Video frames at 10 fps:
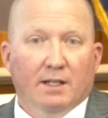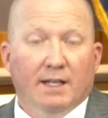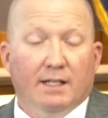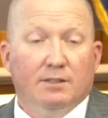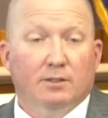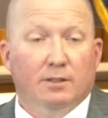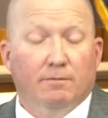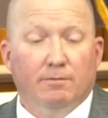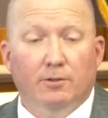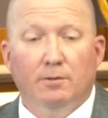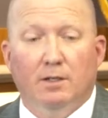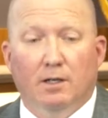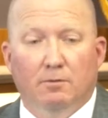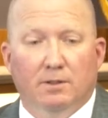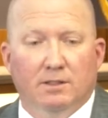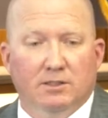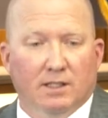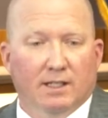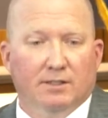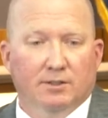Yeah, so the phone call would just
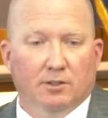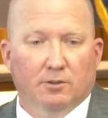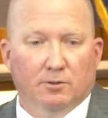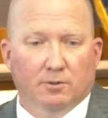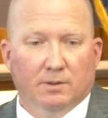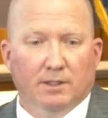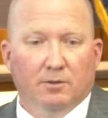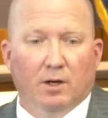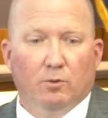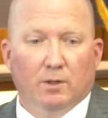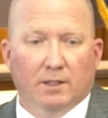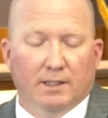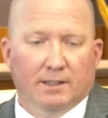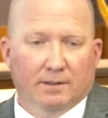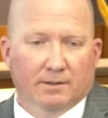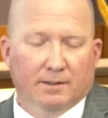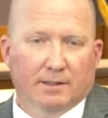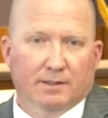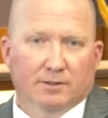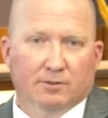let us know that you are working
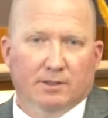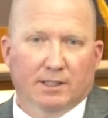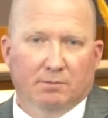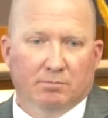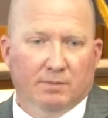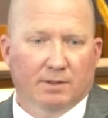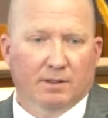in the stream,